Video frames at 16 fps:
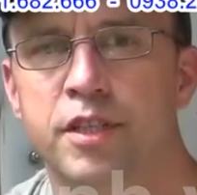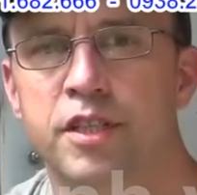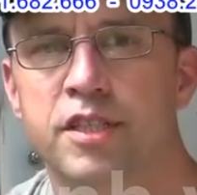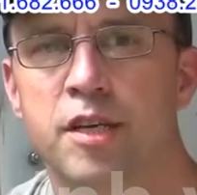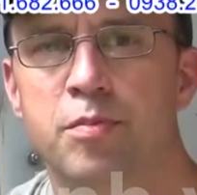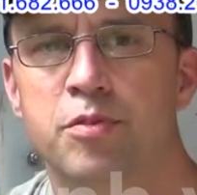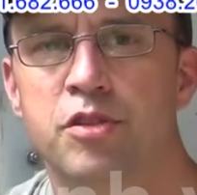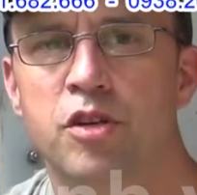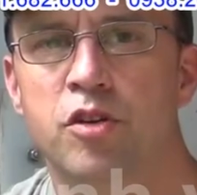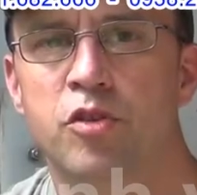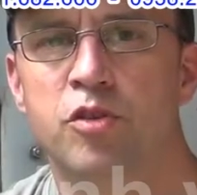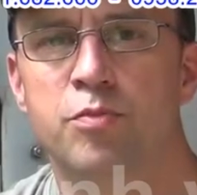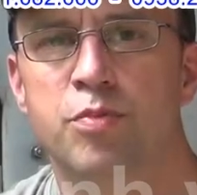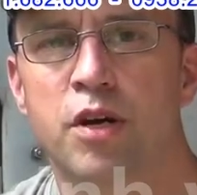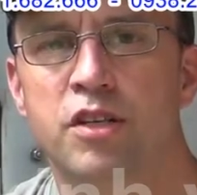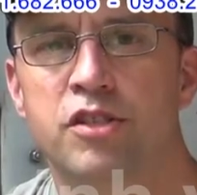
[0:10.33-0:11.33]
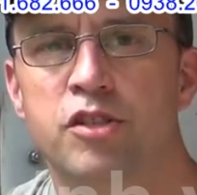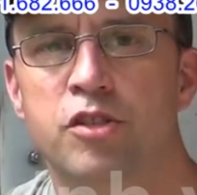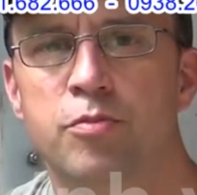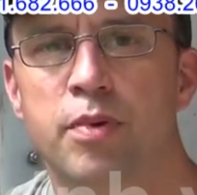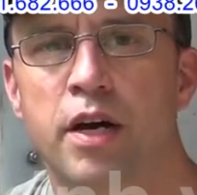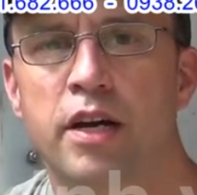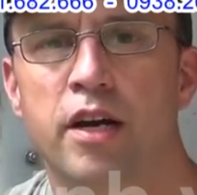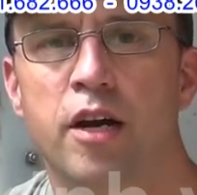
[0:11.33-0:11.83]
This episode was brought to
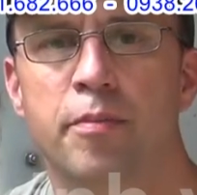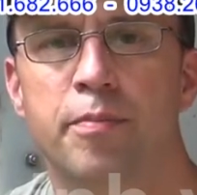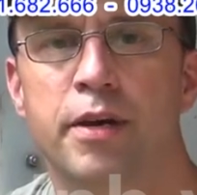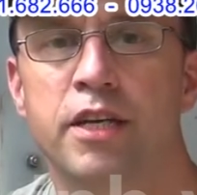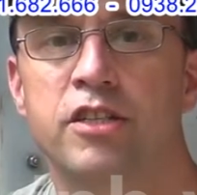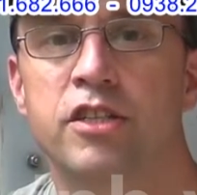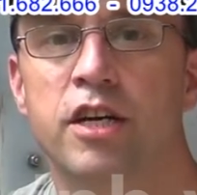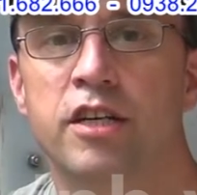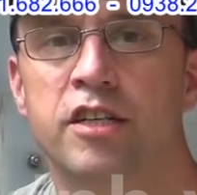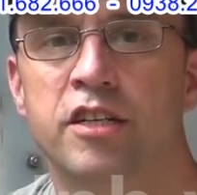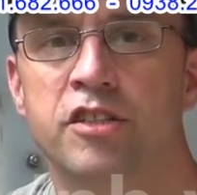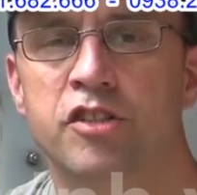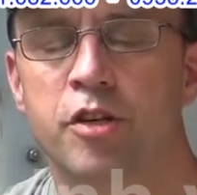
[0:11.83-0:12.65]
you by our Patreon